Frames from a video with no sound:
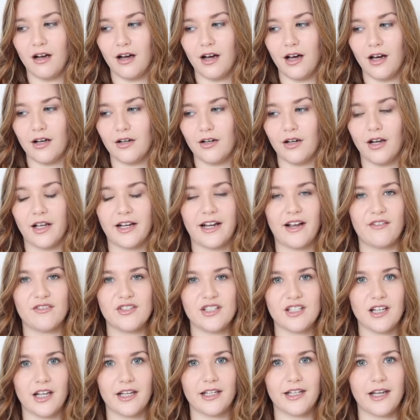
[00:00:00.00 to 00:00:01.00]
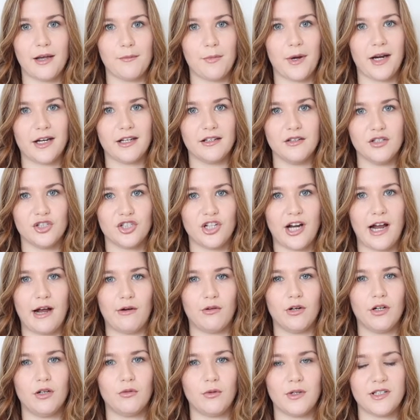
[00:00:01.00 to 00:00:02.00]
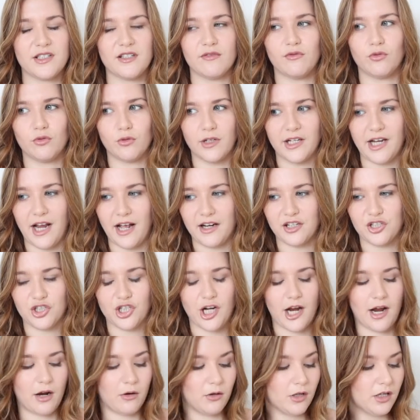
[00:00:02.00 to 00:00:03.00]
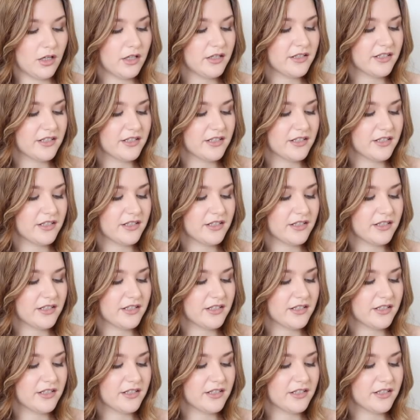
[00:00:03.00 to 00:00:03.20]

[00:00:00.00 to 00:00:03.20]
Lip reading: I don't like having to like get back in the shower once I've already had a shower.